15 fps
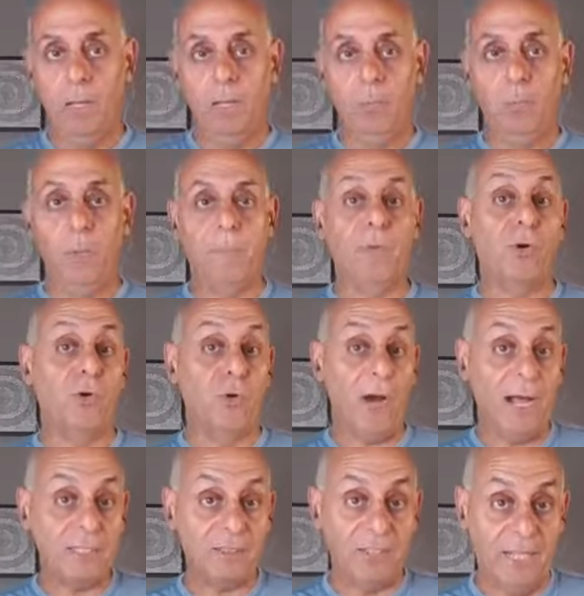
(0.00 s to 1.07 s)
We
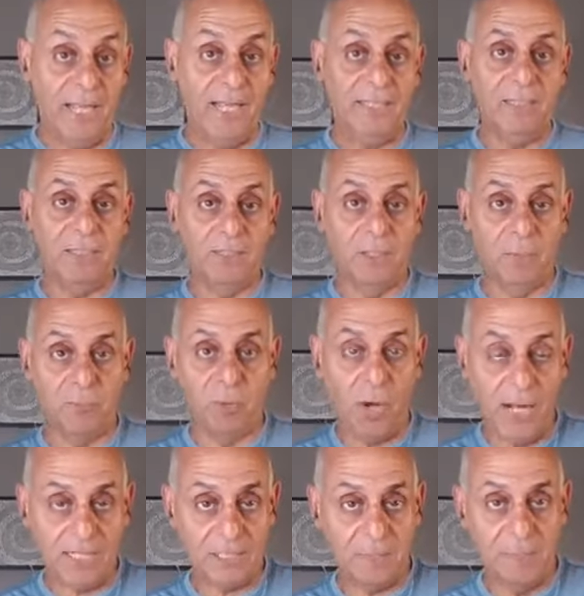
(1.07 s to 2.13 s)
procrastinate to
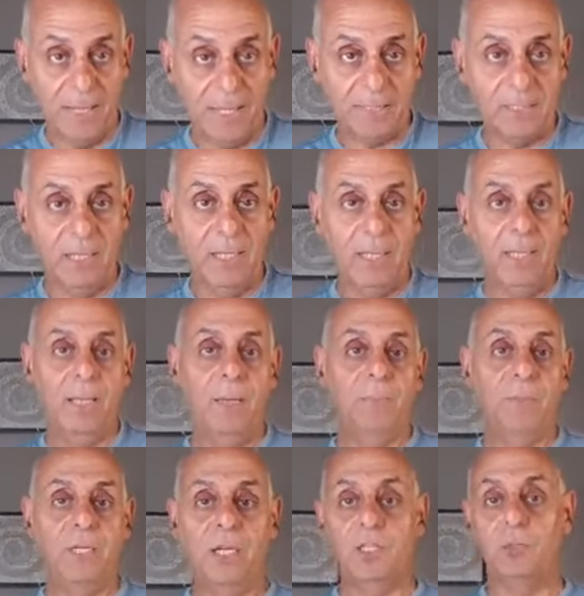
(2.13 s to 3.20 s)
prospect
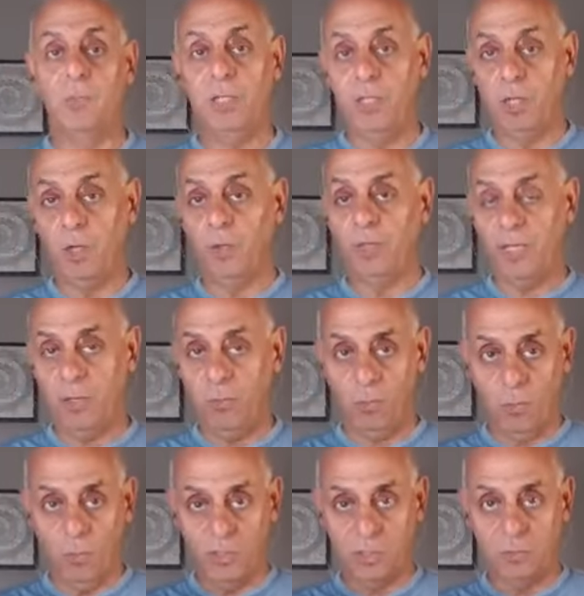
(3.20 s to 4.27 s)
because we know that
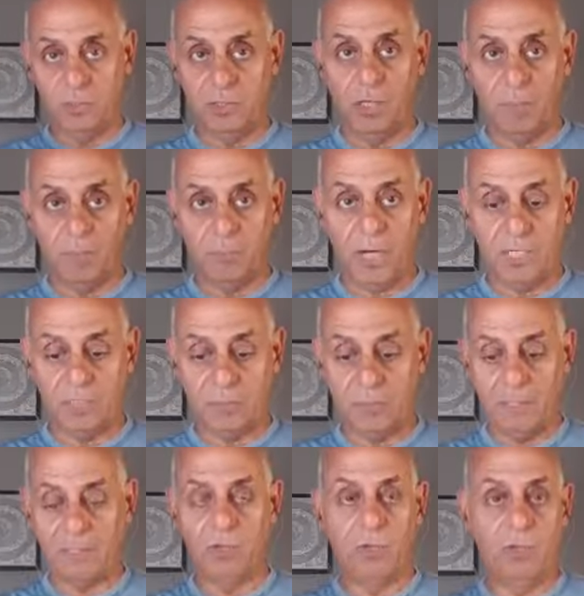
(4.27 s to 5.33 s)
once we start
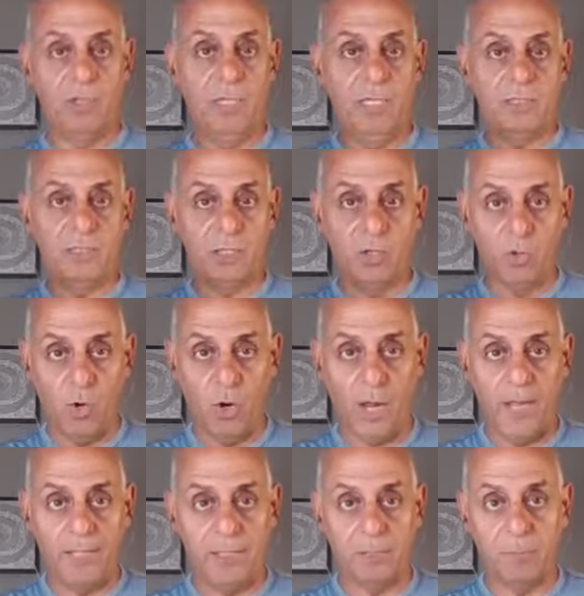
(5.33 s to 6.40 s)
prospecting, it's a
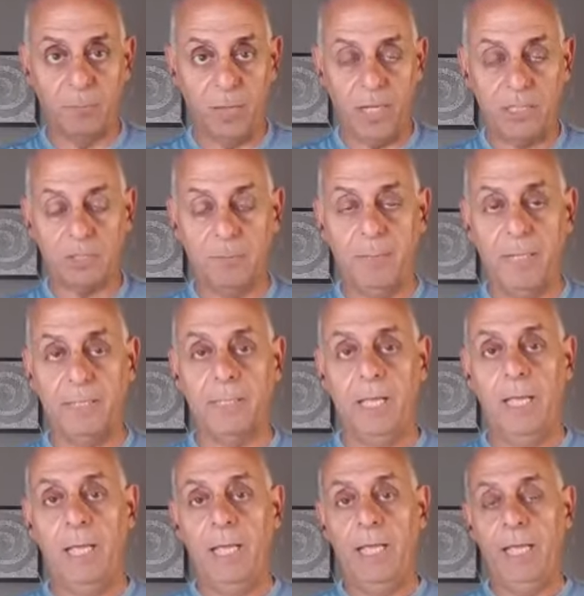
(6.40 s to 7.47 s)
grind to prospect,
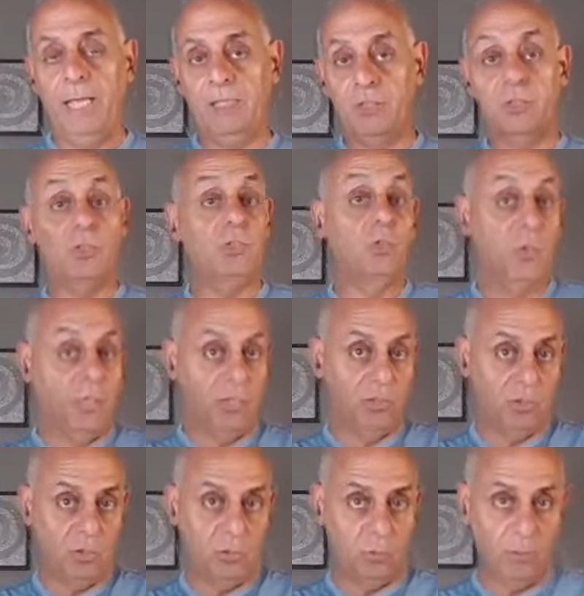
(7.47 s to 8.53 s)
and it's doing it
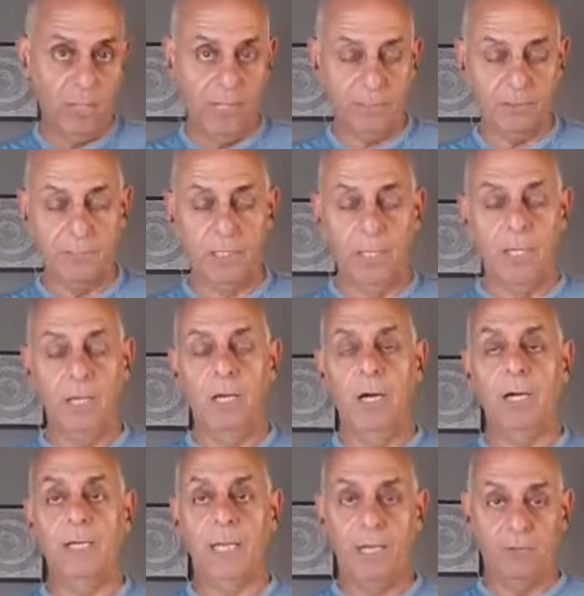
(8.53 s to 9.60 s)
certain ways.
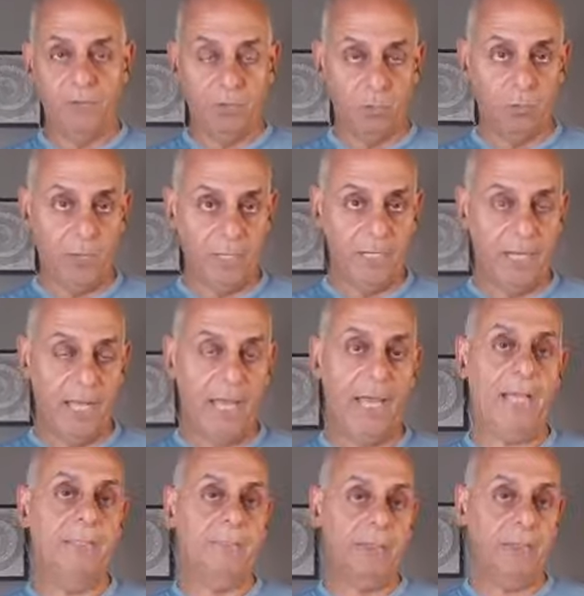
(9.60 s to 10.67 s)
Again, if you're running an
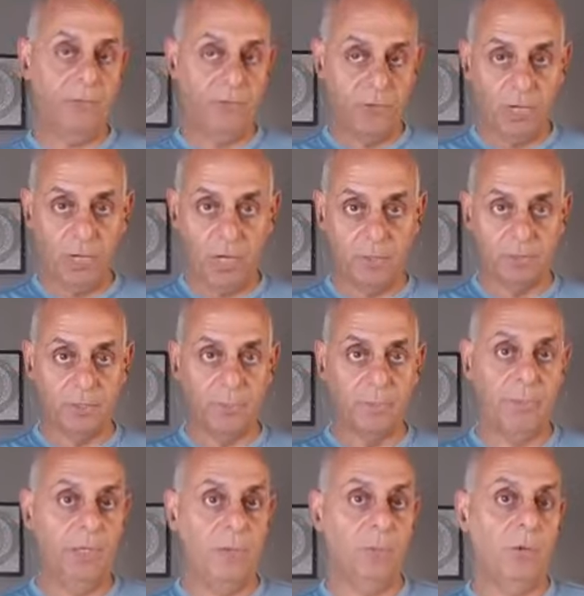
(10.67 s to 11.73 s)
ad, if you hire
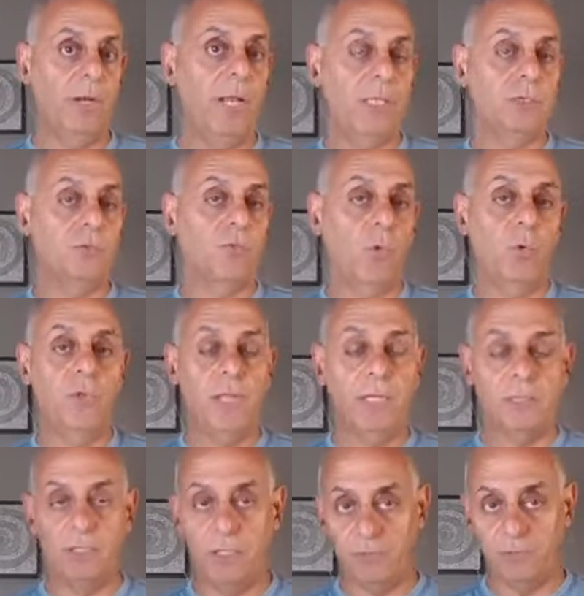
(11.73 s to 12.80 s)
somebody to run ads for you,
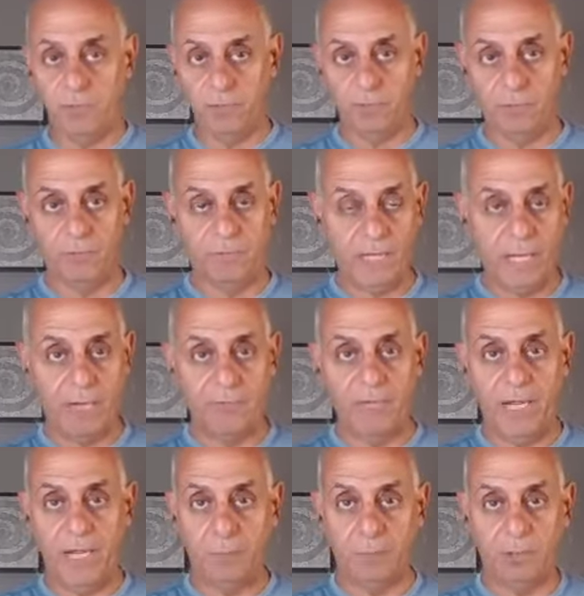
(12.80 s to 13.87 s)
that's a different kind of
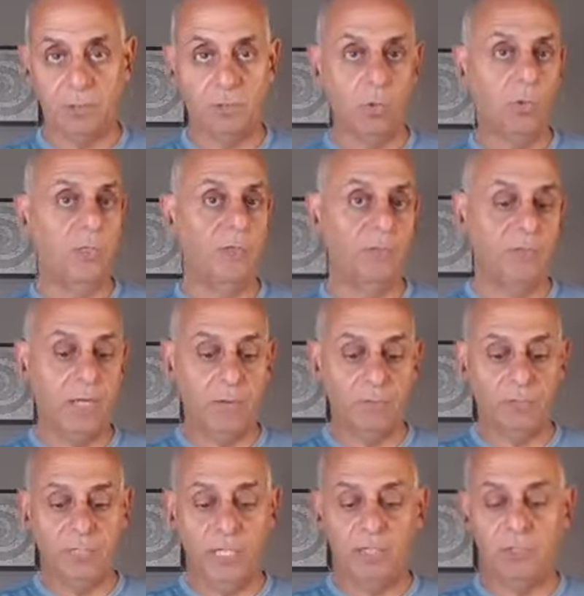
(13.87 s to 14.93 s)
an animal. It's a totally different
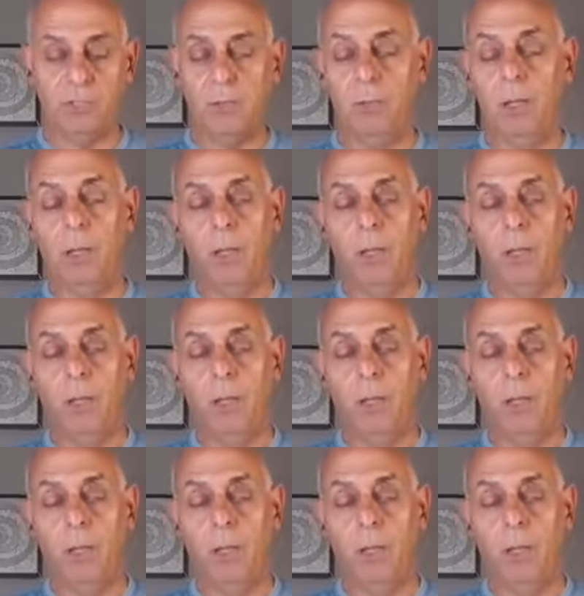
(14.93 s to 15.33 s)
conversation.